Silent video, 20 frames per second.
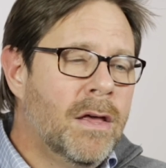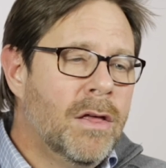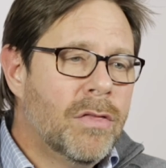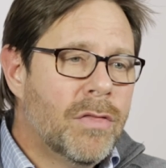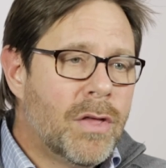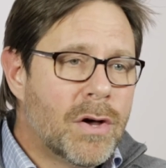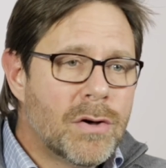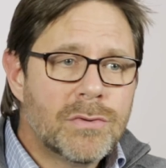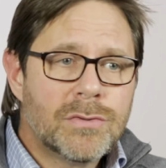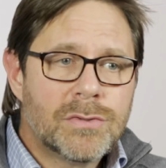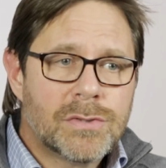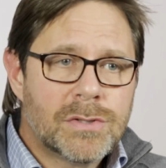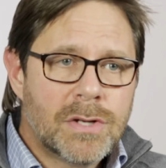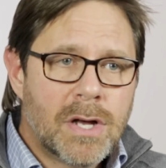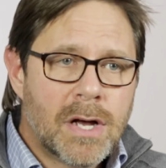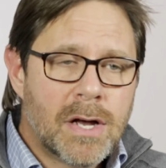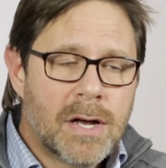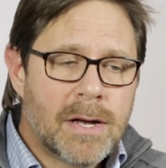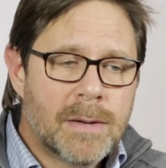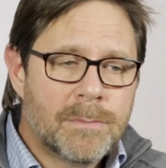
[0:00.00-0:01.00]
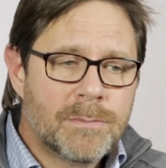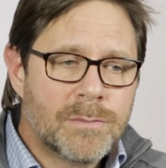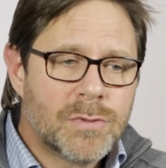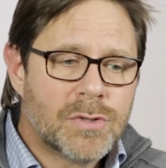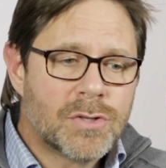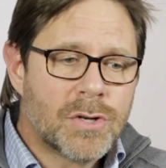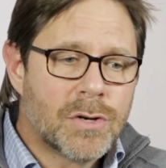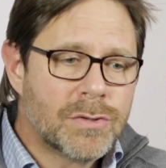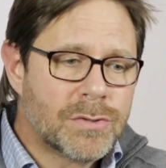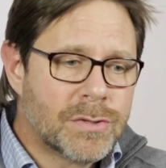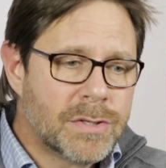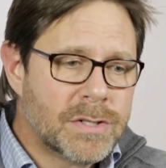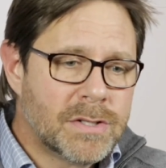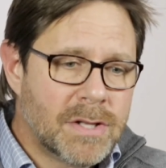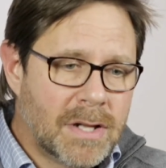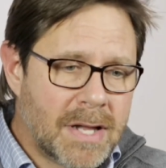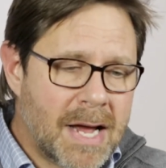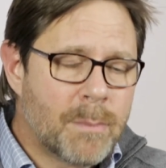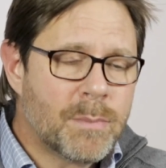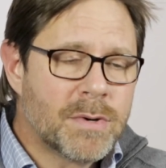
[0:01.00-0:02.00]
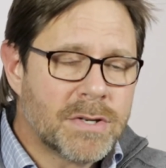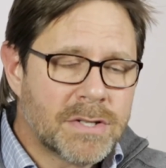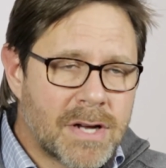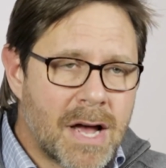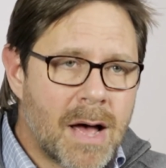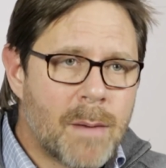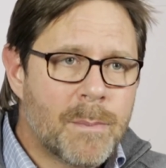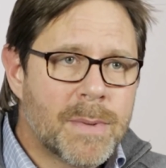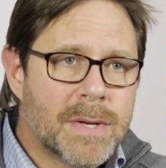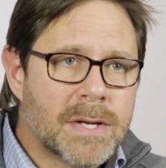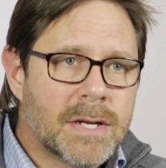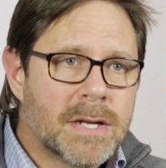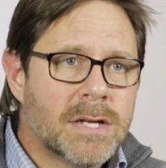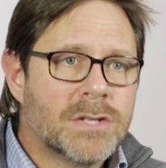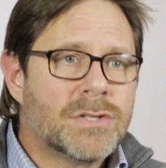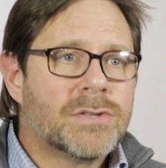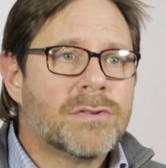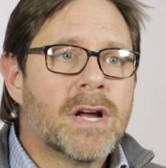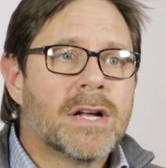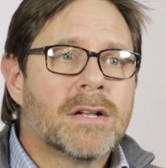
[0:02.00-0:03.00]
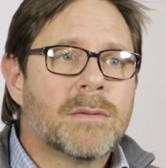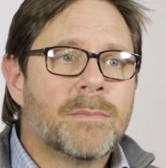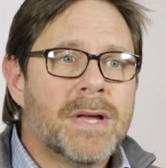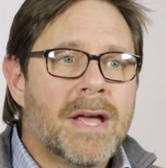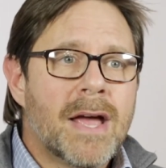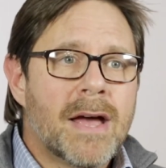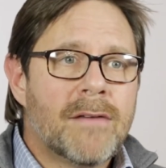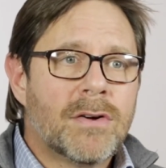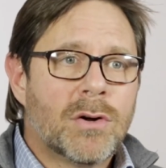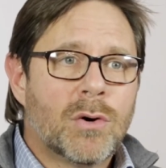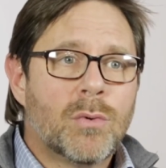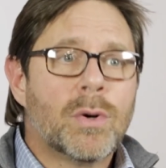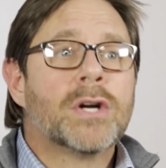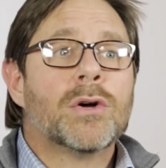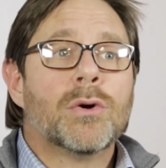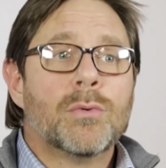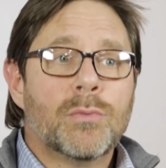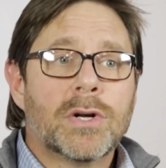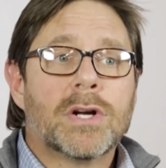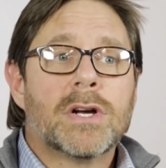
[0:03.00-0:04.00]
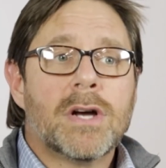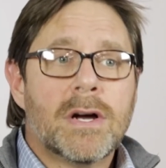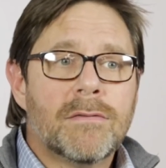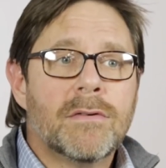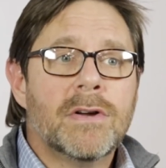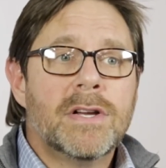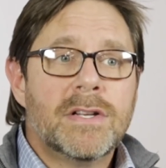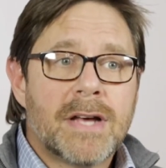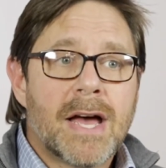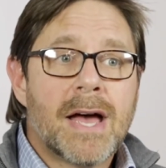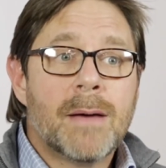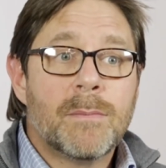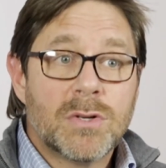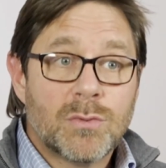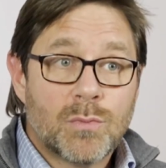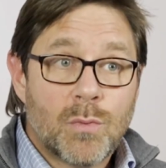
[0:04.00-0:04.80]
Those surgeries, the laparoscopic hysterectomy, have a quicker recovery time as